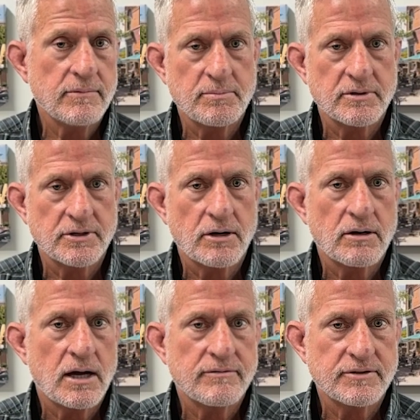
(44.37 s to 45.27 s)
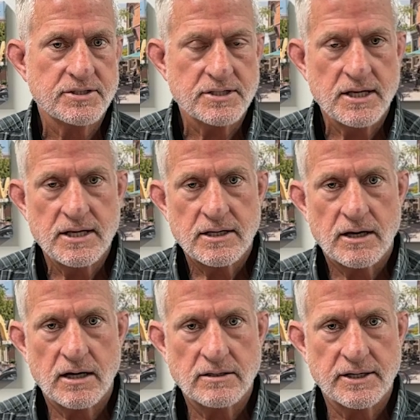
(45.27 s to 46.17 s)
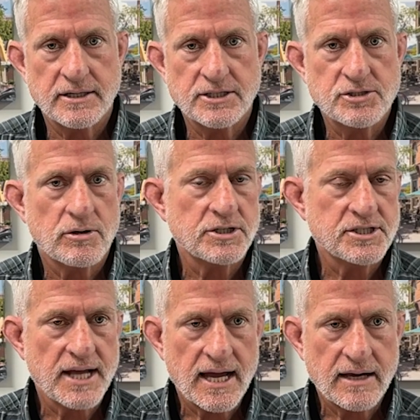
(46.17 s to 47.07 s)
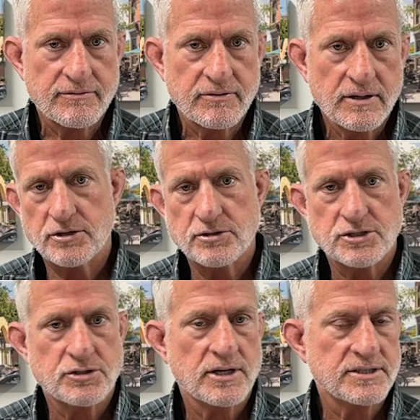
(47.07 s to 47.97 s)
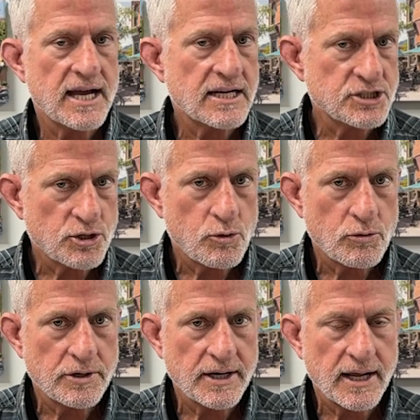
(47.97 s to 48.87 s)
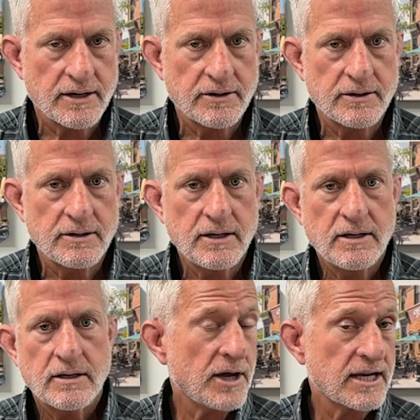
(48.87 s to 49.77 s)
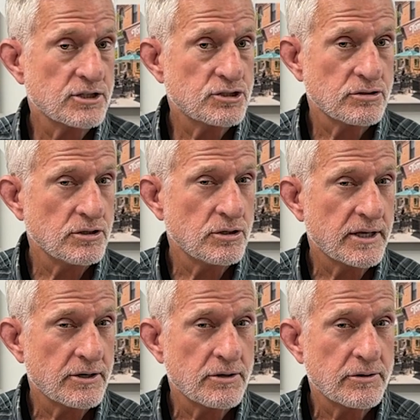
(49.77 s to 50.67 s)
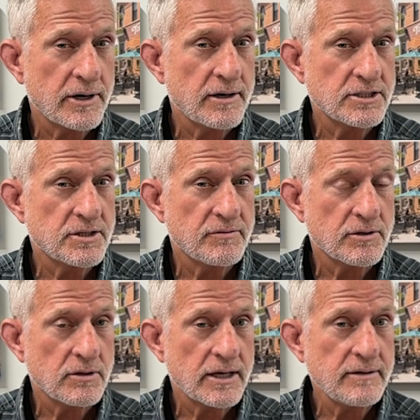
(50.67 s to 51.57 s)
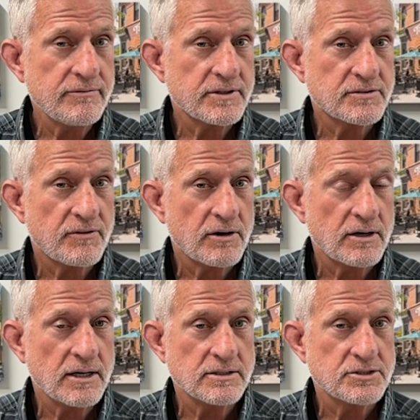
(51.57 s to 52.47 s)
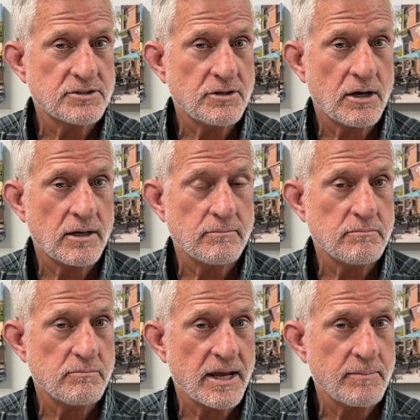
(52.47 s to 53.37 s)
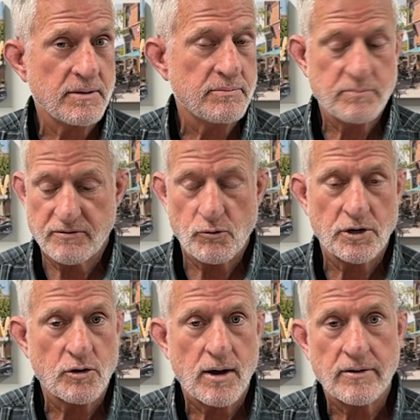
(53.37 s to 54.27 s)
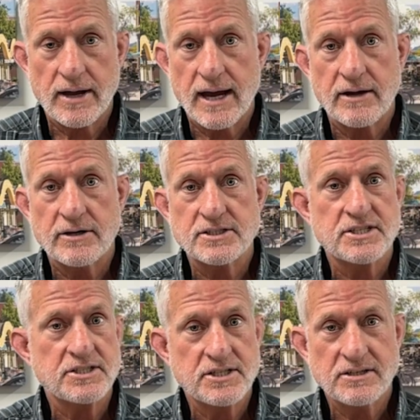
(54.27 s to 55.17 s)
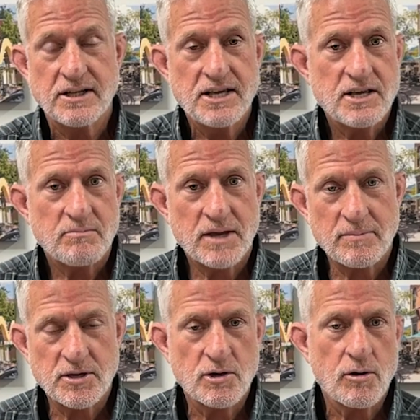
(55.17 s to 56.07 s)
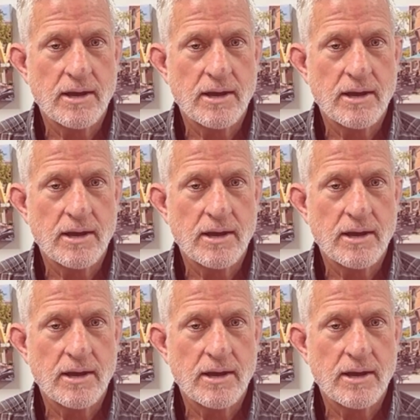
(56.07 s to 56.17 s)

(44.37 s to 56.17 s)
People in our office lean into our staff, can use a transaction coordinator, actually look at other areas of your life as far as maybe before you go out and hire an assistant, maybe you go